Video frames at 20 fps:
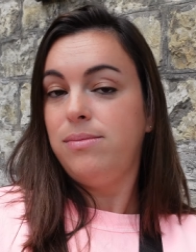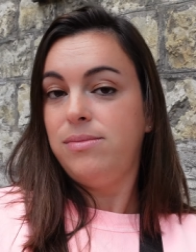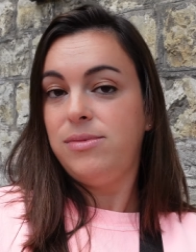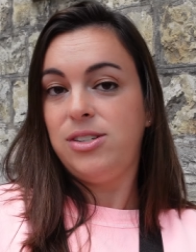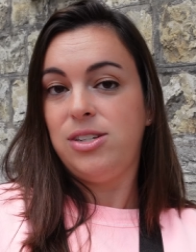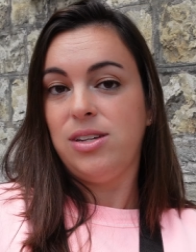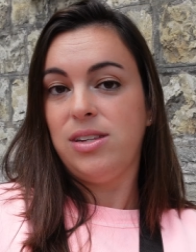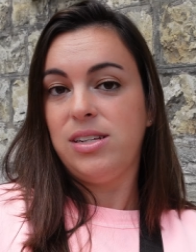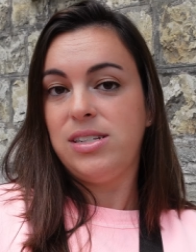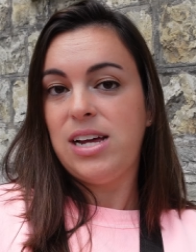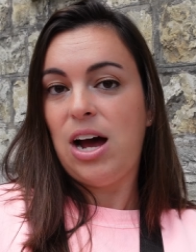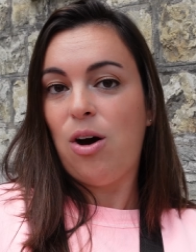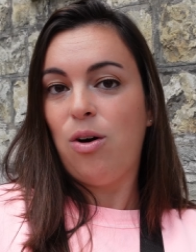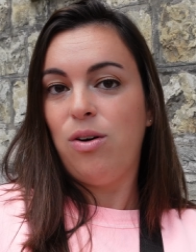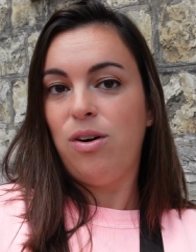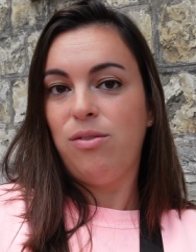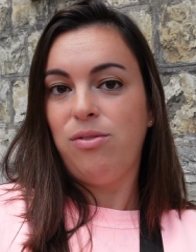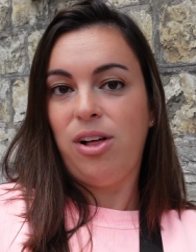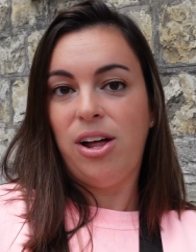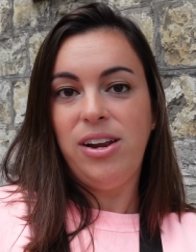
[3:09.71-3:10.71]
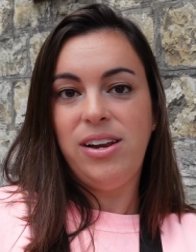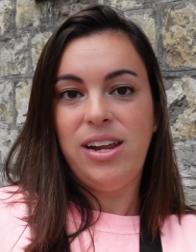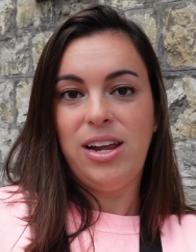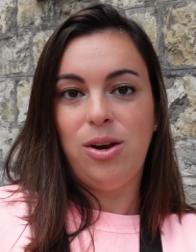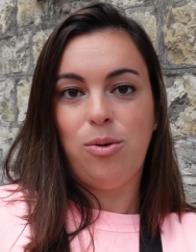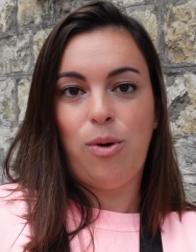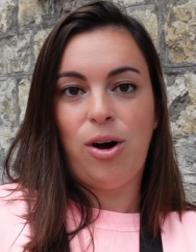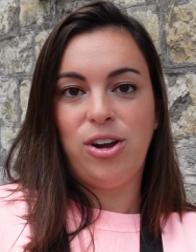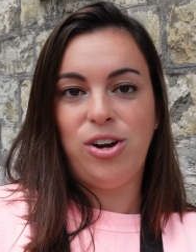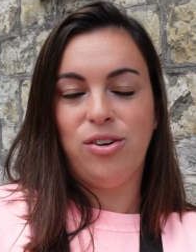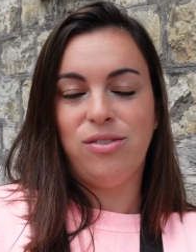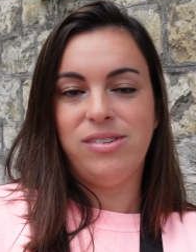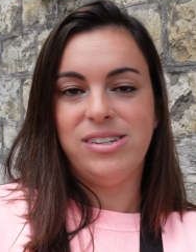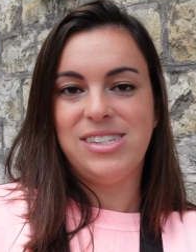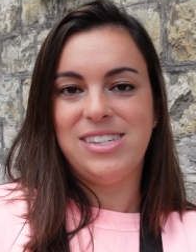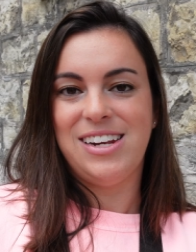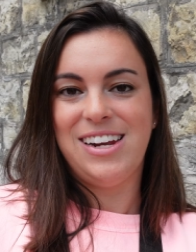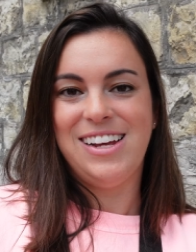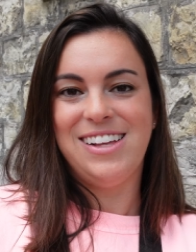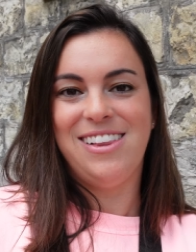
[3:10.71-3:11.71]
to the Tower of London while you're
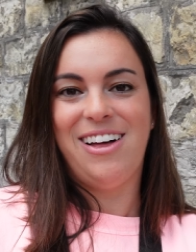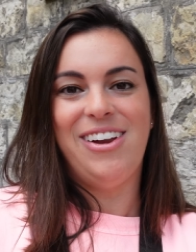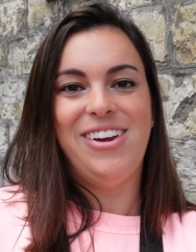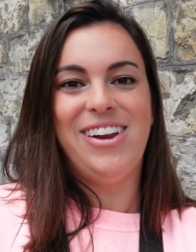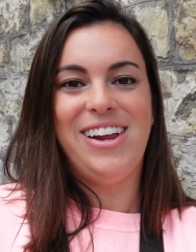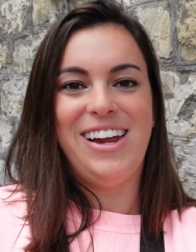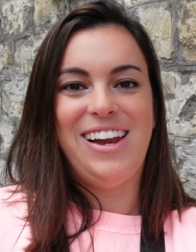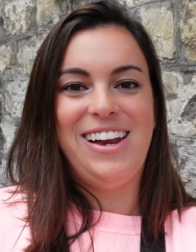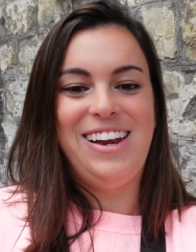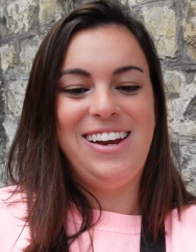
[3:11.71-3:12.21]
visiting London.